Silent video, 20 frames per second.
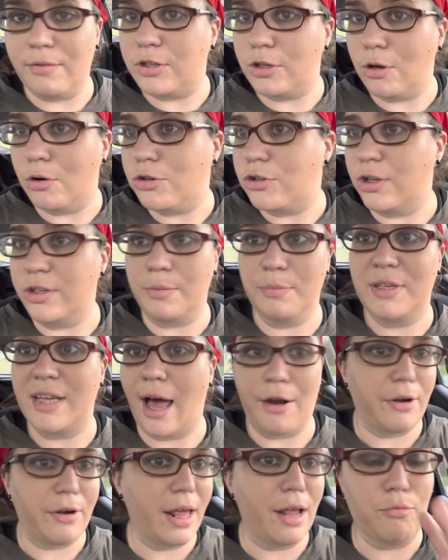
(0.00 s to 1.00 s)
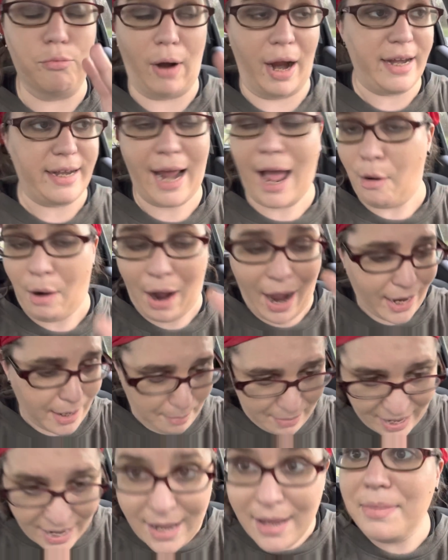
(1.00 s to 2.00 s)
of Socialism Saturday right now. I
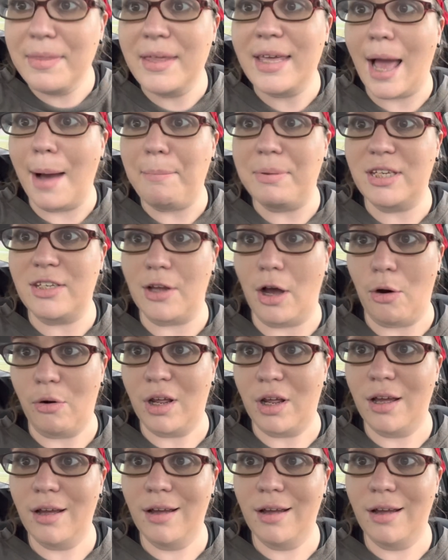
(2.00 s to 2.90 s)
am in the episode.